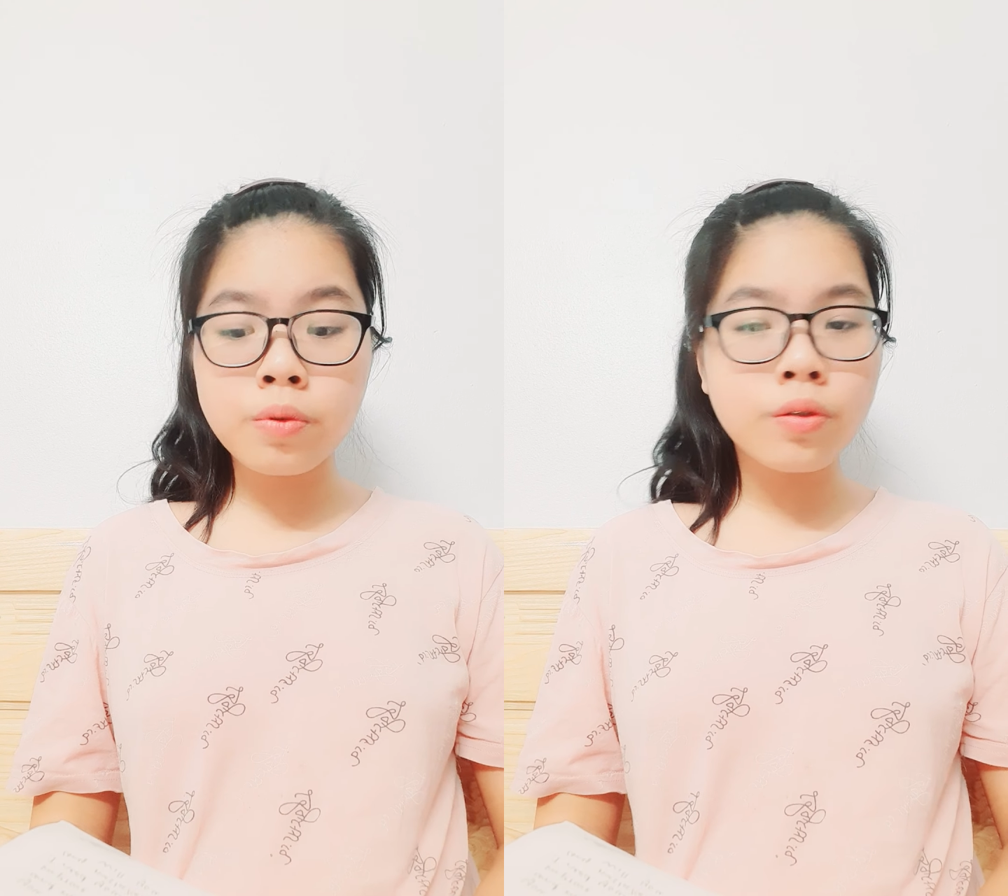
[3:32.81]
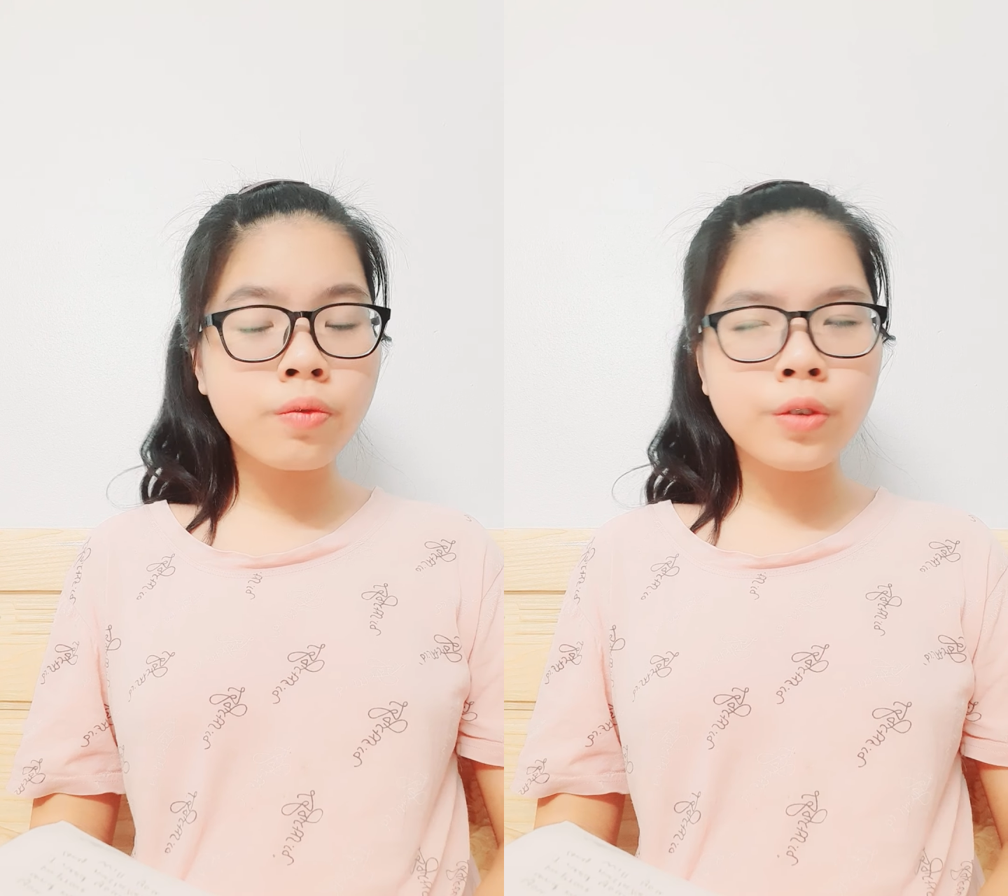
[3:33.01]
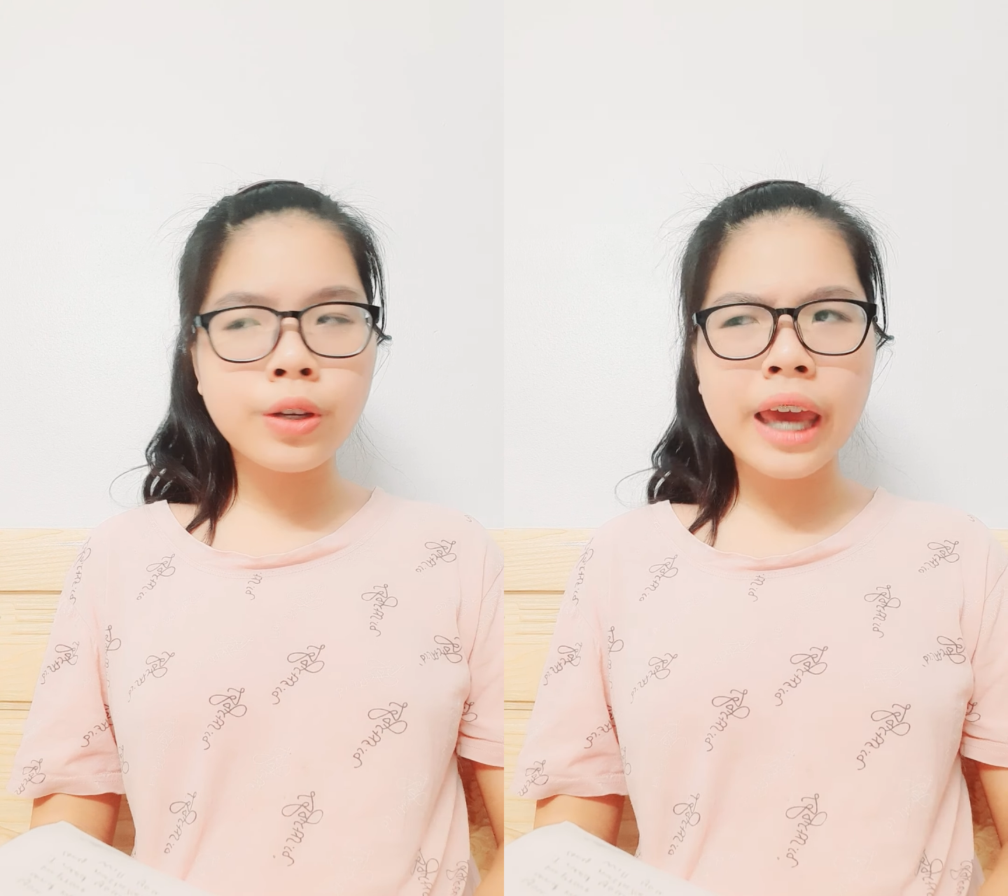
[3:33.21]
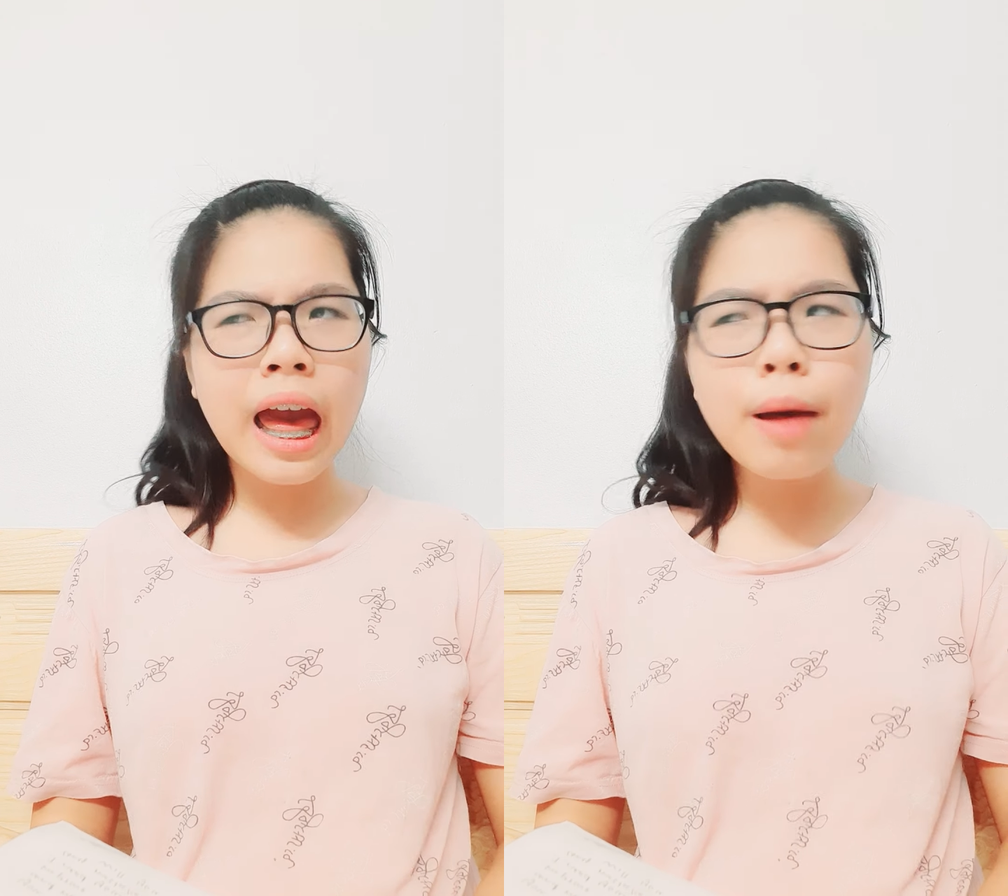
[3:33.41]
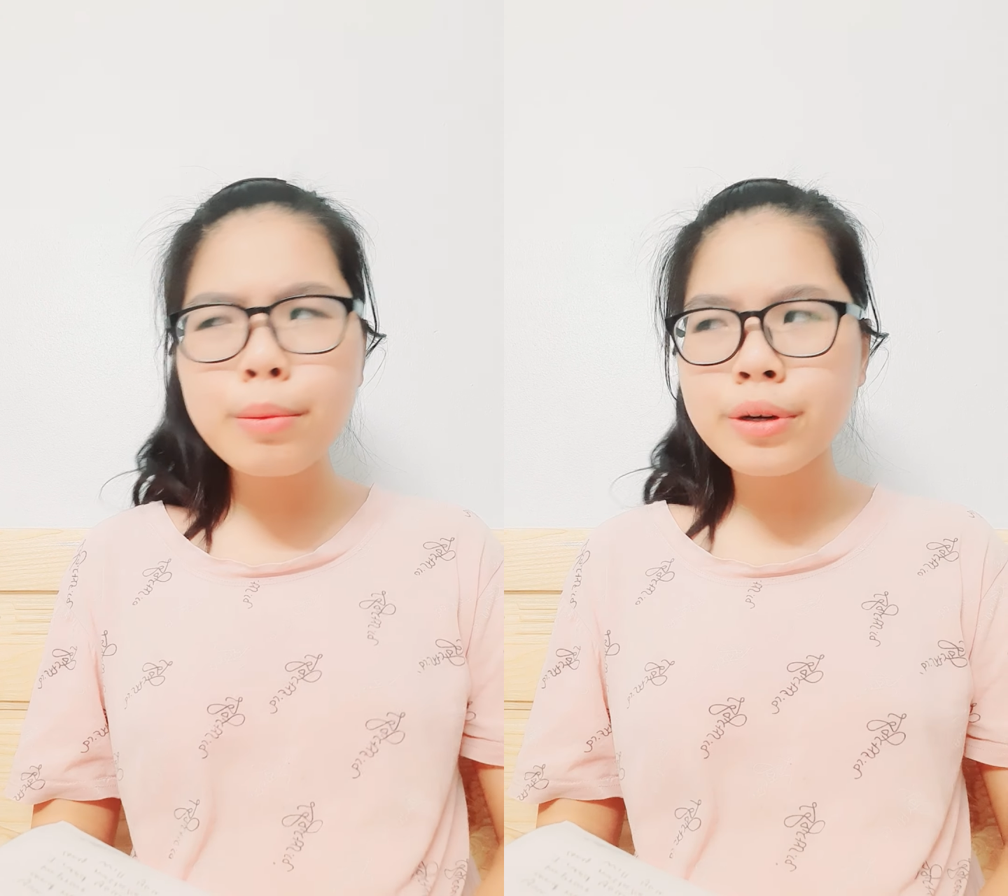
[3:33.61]

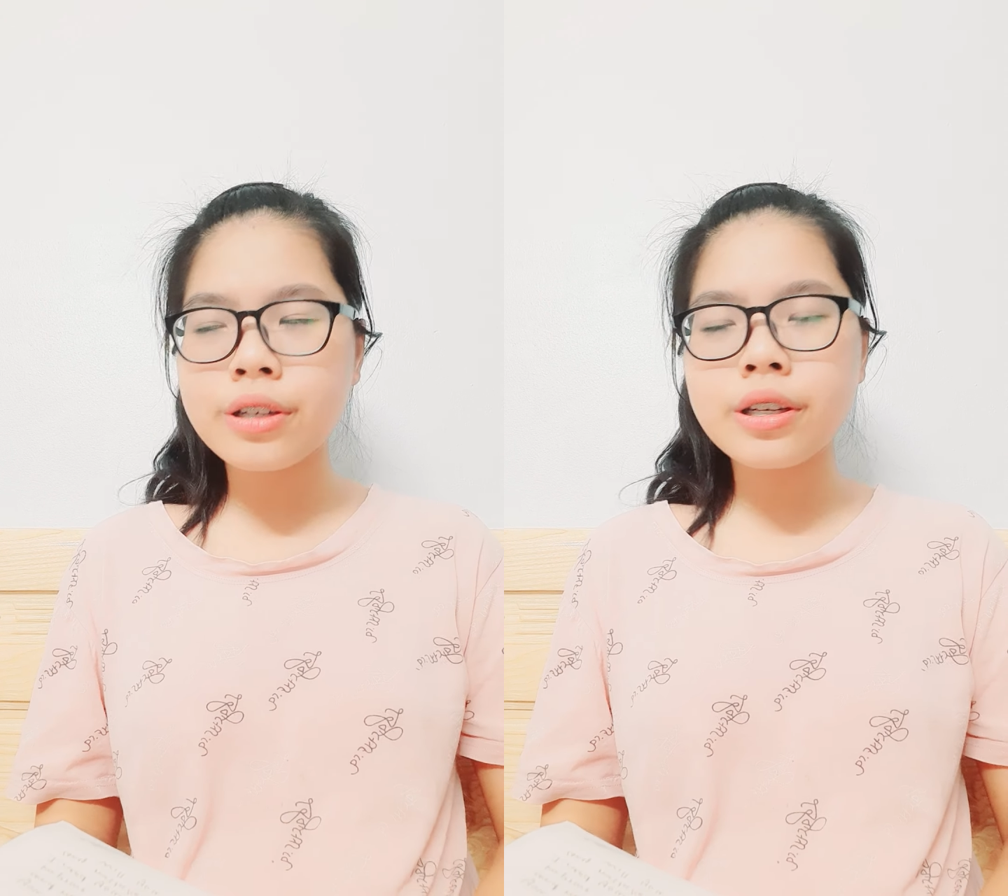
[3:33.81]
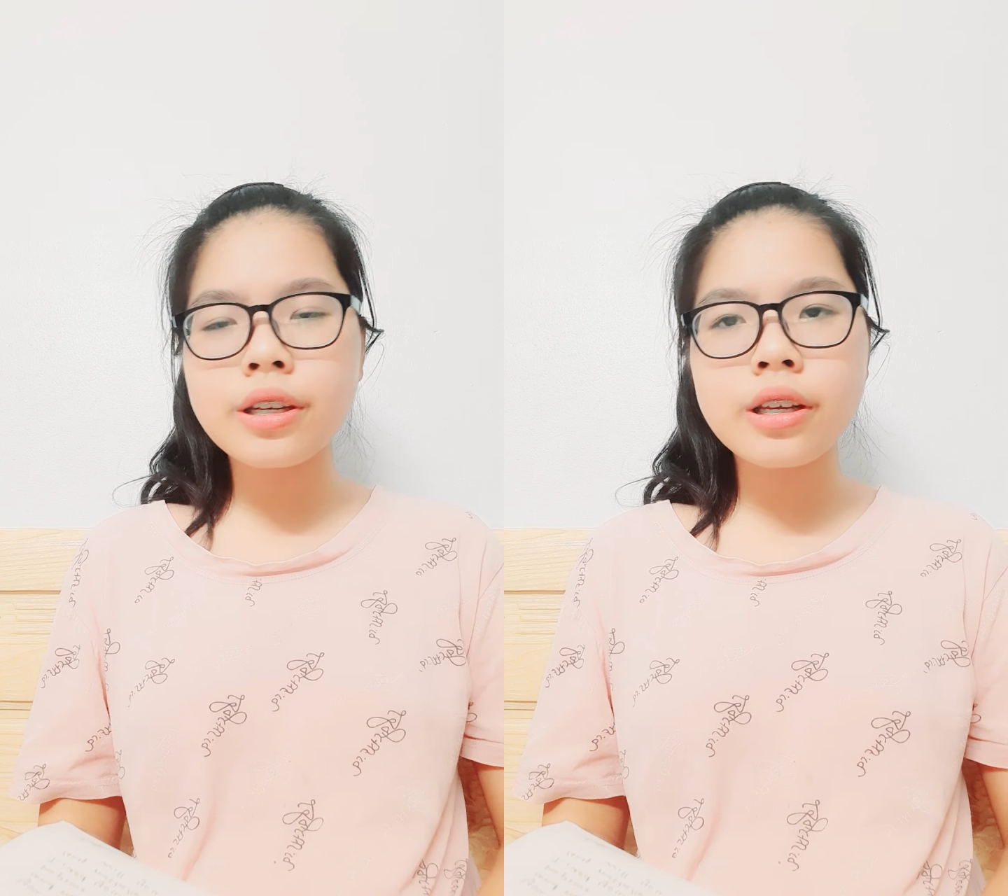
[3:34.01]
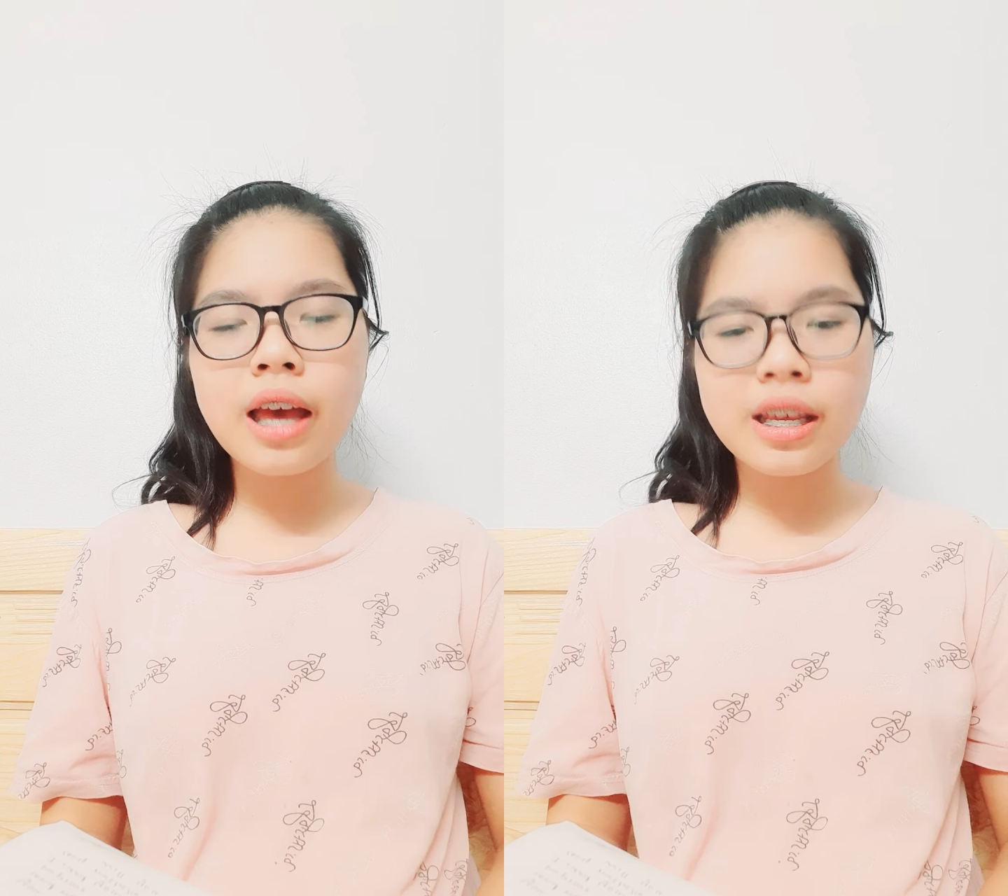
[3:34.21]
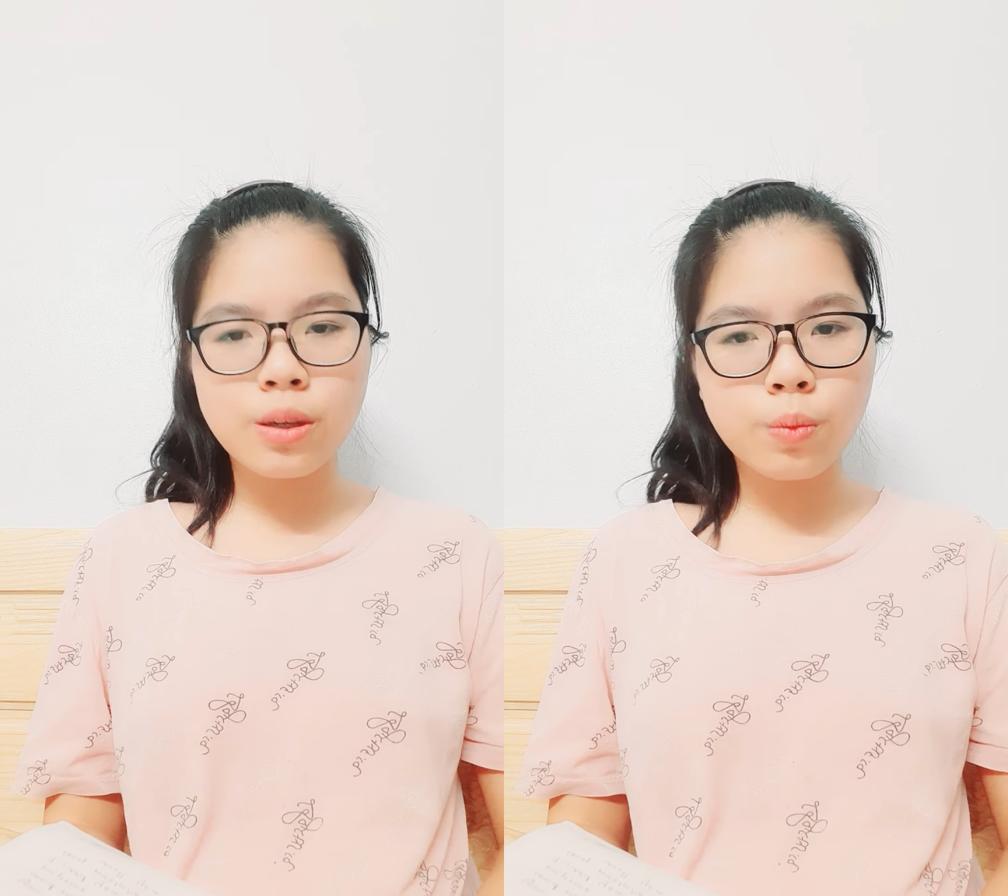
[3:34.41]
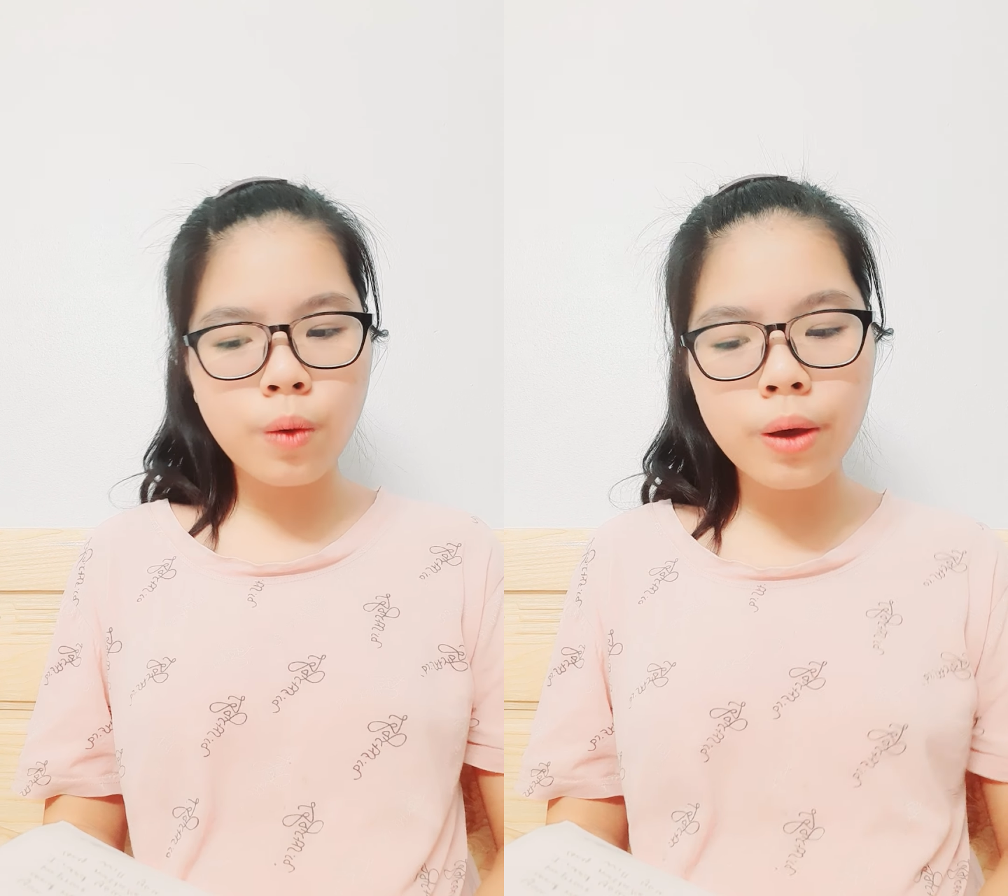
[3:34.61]
vocabulary
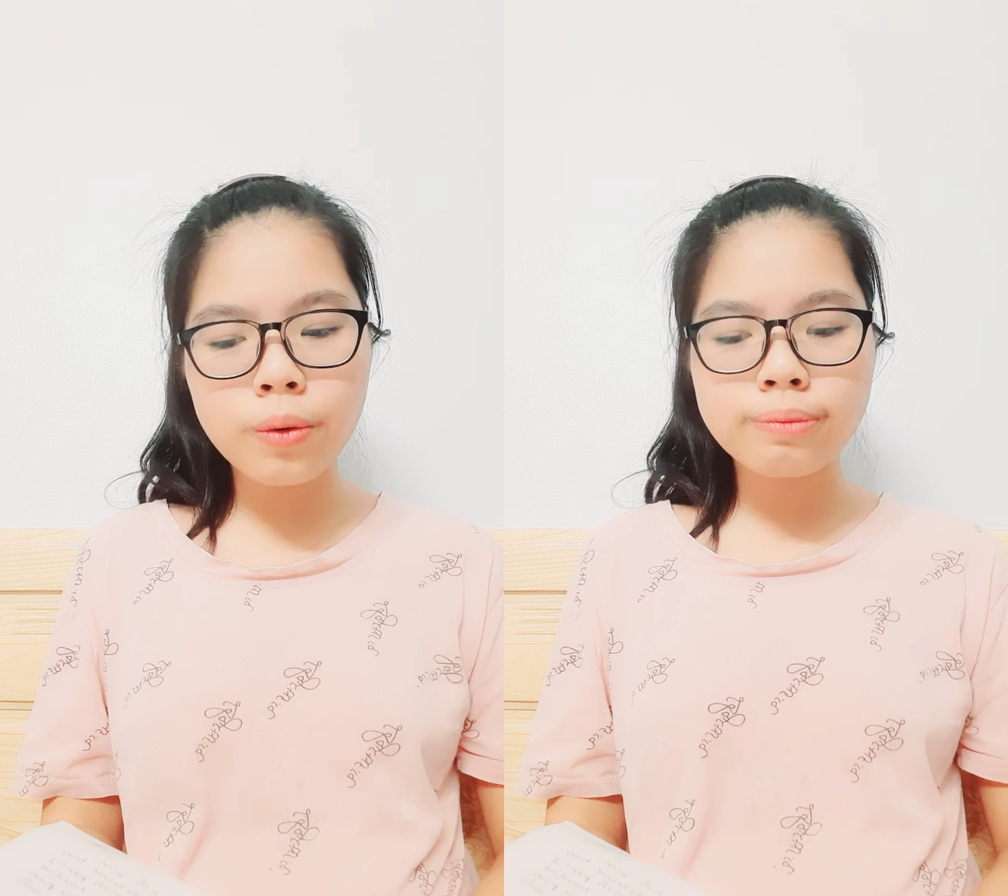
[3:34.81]
as well.